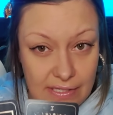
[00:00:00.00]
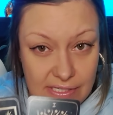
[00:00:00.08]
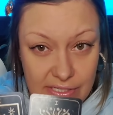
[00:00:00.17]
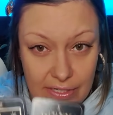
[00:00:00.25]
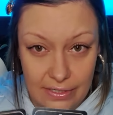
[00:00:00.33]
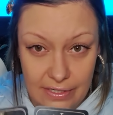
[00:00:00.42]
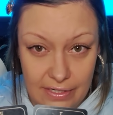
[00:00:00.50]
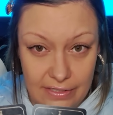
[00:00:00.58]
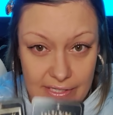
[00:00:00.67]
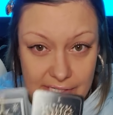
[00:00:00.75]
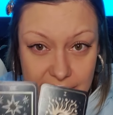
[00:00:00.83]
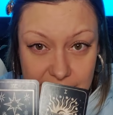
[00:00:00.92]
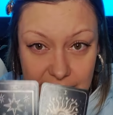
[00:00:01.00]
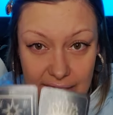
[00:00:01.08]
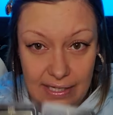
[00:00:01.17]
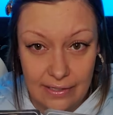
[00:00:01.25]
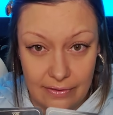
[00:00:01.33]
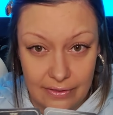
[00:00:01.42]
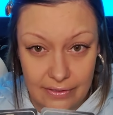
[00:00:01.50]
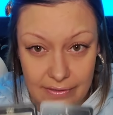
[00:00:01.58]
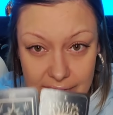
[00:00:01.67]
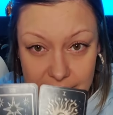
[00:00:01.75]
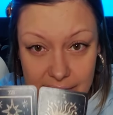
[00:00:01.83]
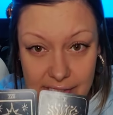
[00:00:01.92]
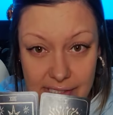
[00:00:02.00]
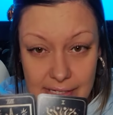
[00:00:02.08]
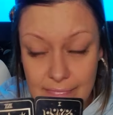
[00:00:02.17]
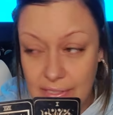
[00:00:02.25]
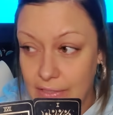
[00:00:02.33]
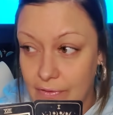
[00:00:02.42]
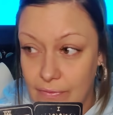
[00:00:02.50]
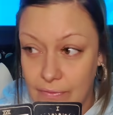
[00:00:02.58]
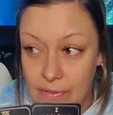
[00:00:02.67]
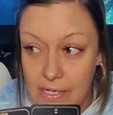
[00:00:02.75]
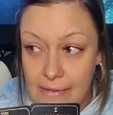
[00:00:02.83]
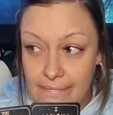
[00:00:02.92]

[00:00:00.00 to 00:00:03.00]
The star card. This is a healer. This is somebody who,